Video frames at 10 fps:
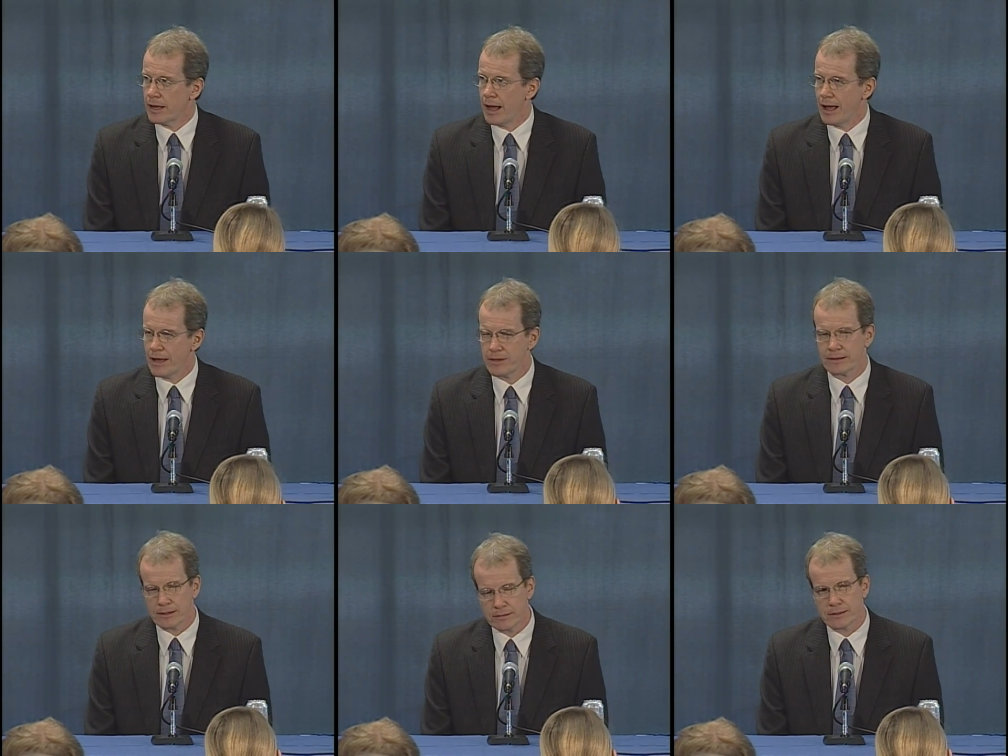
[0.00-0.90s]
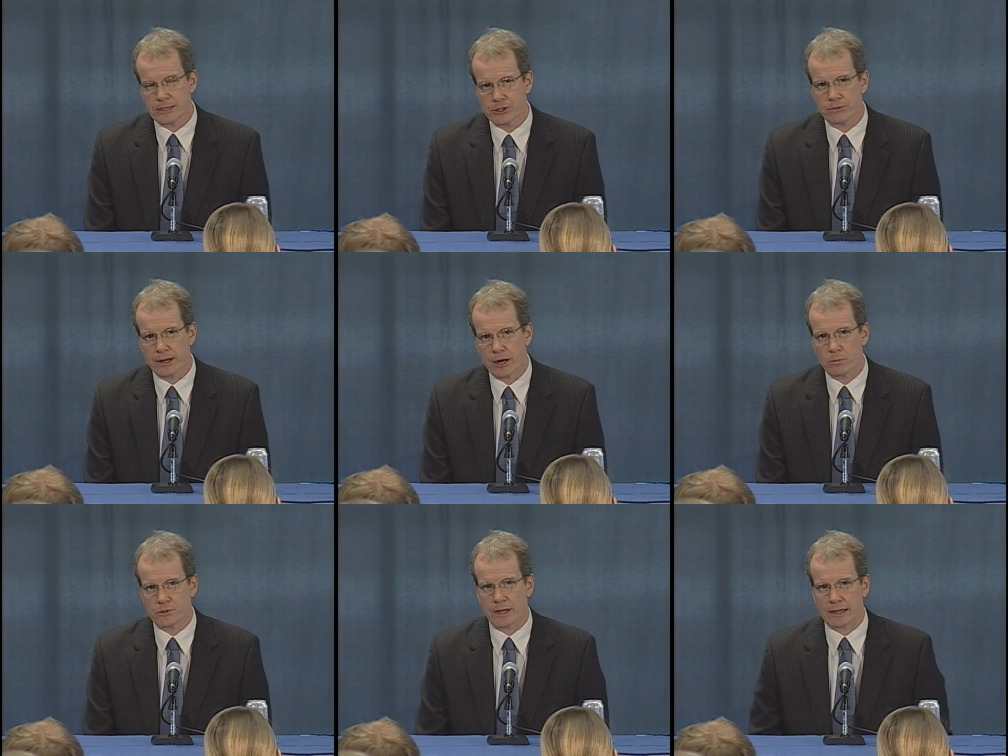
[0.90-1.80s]
I think the, the issue there
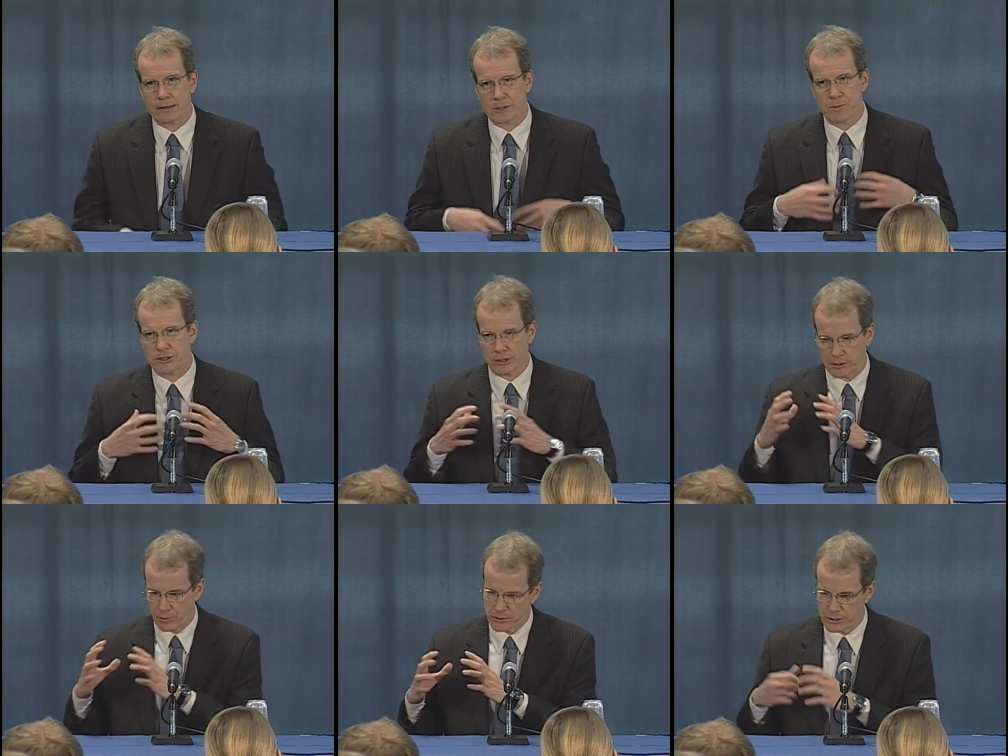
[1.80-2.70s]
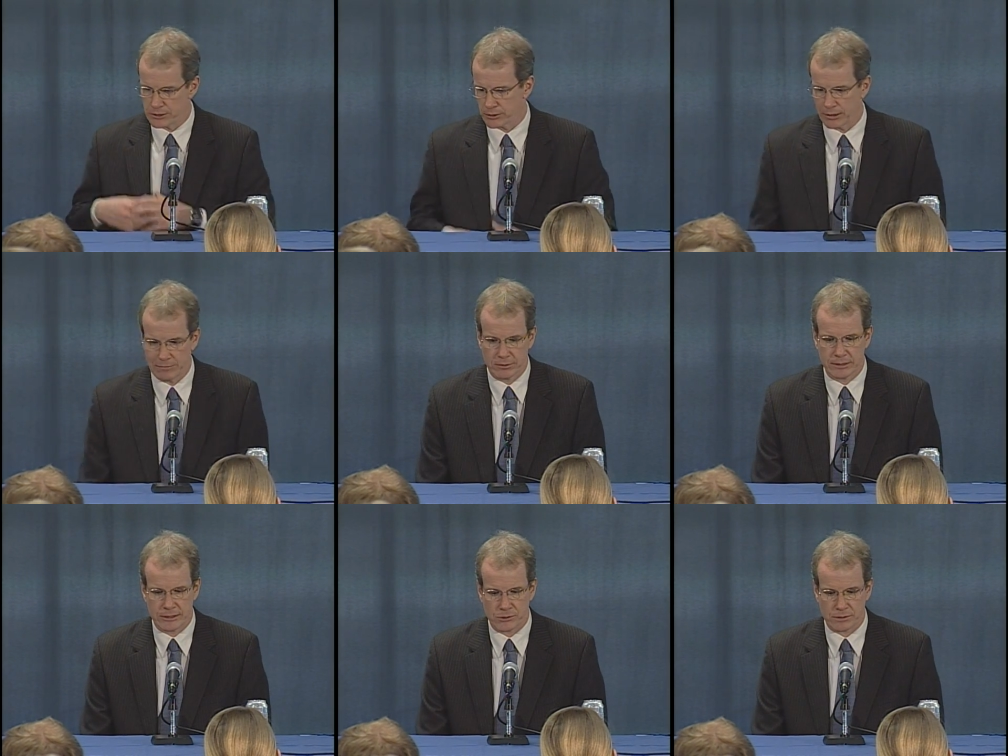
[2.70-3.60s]
was like, especially at the presidential level,
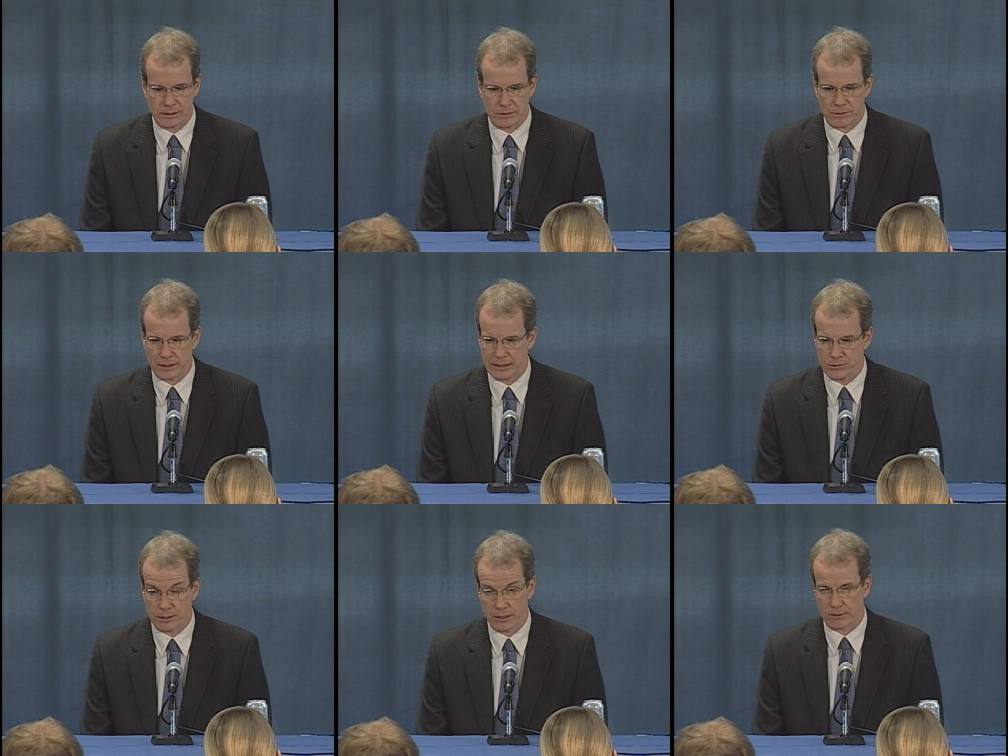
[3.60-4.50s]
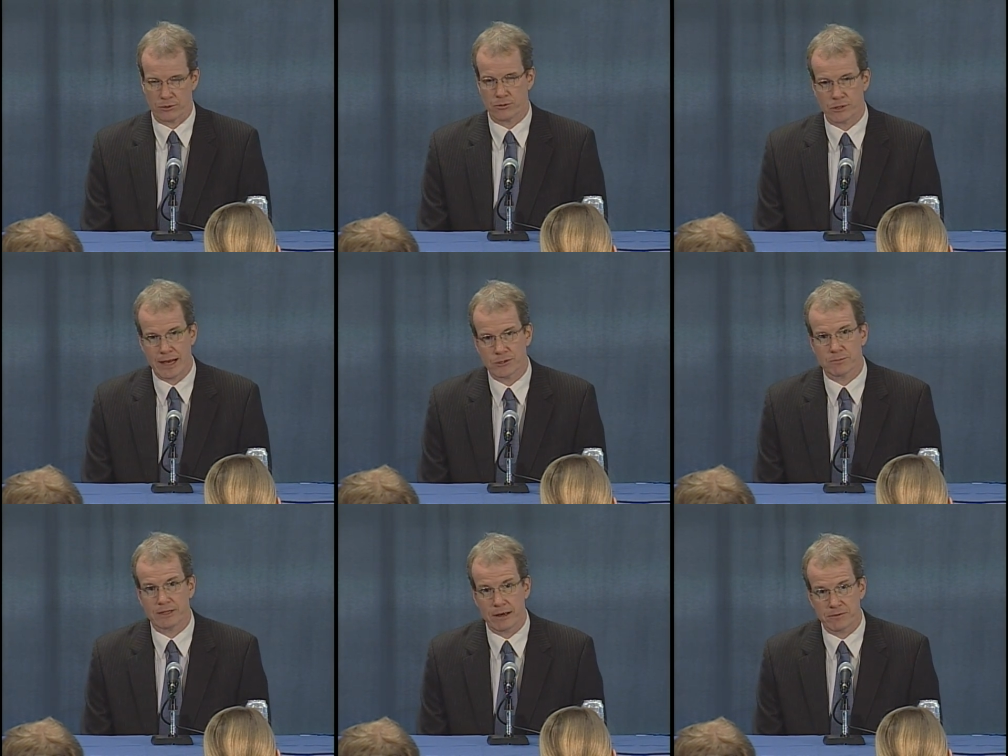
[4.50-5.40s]
is is uh, is there an
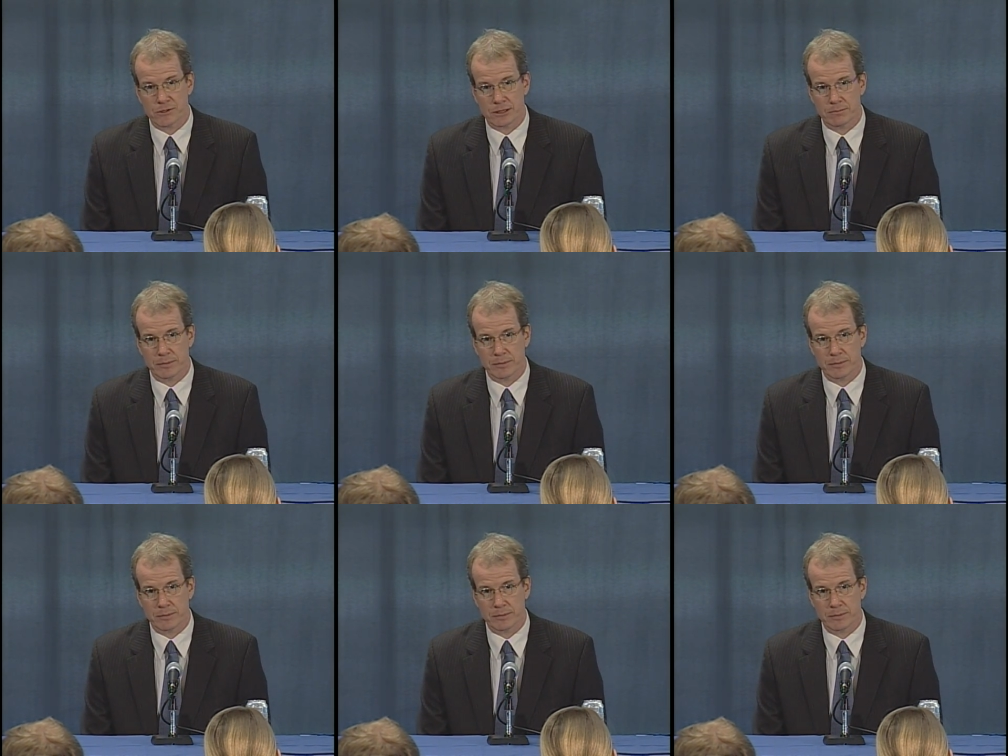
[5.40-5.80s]
enthusiasm deficit?